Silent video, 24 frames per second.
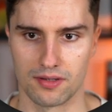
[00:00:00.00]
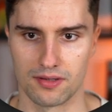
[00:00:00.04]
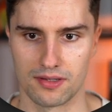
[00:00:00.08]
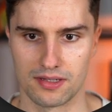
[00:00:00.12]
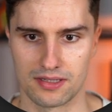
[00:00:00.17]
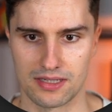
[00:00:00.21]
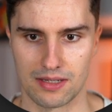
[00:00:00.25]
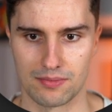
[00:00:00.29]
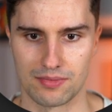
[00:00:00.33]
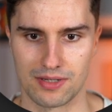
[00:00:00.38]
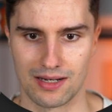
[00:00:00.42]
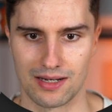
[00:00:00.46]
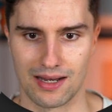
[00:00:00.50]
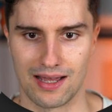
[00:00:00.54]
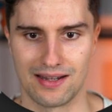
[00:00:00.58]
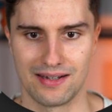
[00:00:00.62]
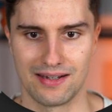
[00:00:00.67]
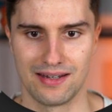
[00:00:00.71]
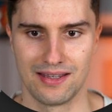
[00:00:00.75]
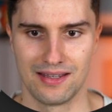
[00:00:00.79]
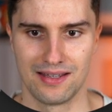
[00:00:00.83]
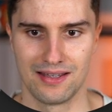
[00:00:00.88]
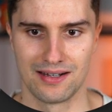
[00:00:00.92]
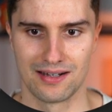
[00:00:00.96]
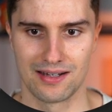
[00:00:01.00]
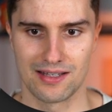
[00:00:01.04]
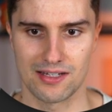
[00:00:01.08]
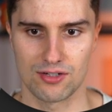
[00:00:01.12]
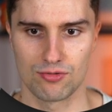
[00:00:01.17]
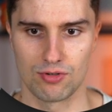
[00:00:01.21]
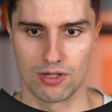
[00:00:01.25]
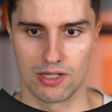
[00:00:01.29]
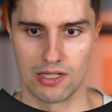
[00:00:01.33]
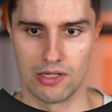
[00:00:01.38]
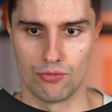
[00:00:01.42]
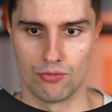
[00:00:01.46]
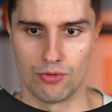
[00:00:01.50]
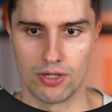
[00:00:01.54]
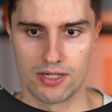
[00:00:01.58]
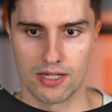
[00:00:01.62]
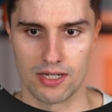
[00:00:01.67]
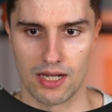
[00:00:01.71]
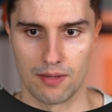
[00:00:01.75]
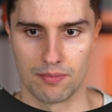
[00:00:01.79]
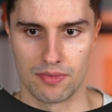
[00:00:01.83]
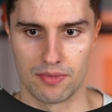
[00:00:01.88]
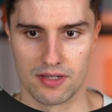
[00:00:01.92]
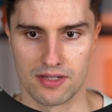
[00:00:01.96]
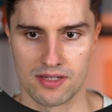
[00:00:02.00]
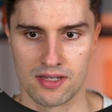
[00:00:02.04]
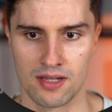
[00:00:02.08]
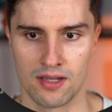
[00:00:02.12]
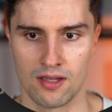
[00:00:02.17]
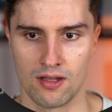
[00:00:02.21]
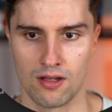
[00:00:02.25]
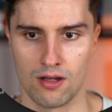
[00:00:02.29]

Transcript: this empty line. Let's quickly retype this.